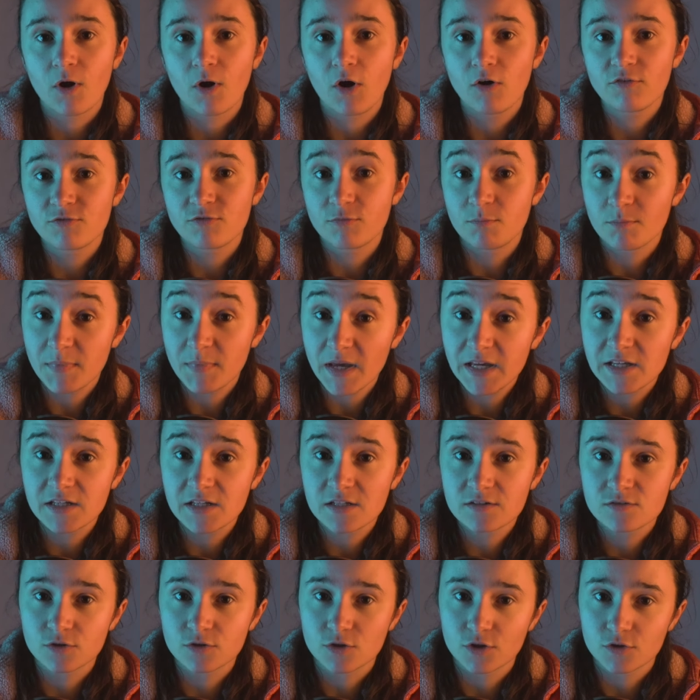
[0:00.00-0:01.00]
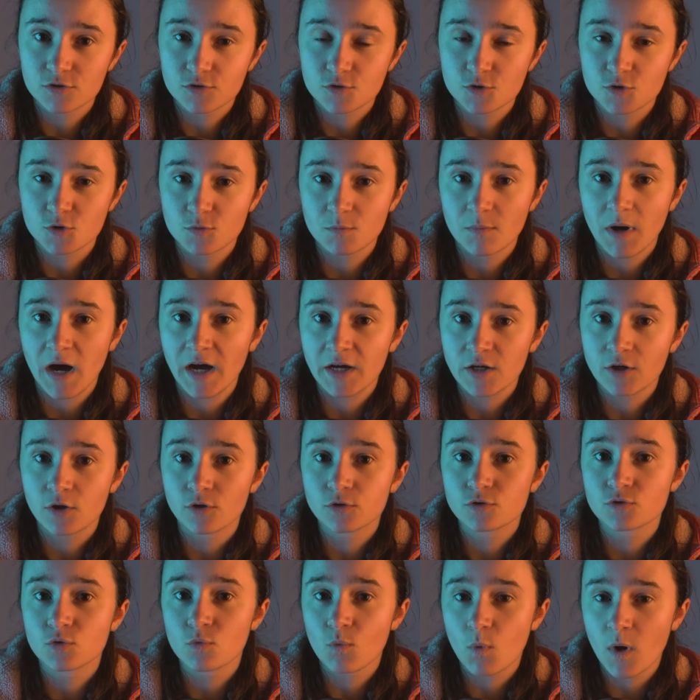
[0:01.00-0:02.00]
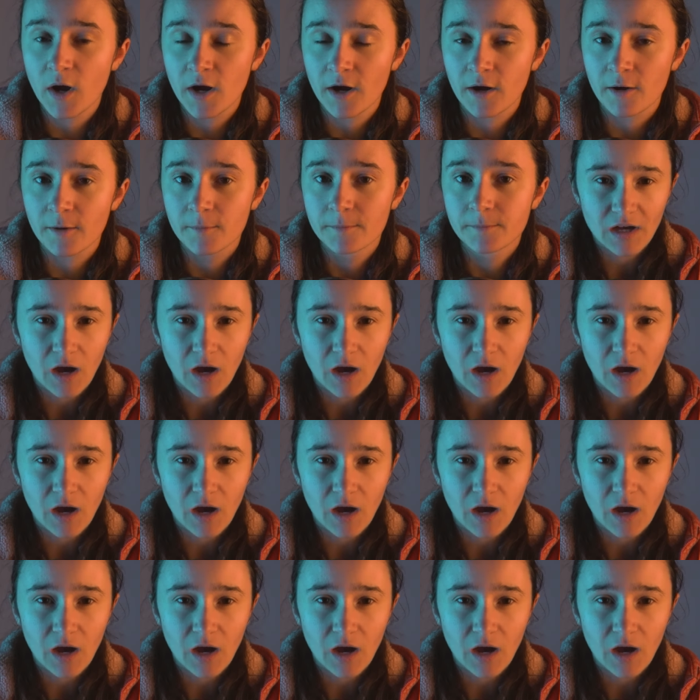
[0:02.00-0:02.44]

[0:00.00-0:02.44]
of making the costume I got to wear.